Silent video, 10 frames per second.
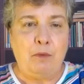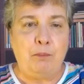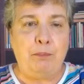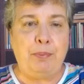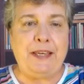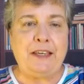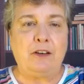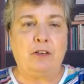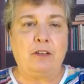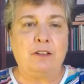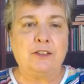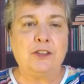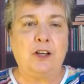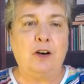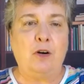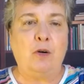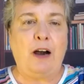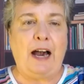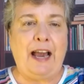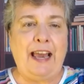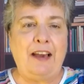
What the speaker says: Bill. So I have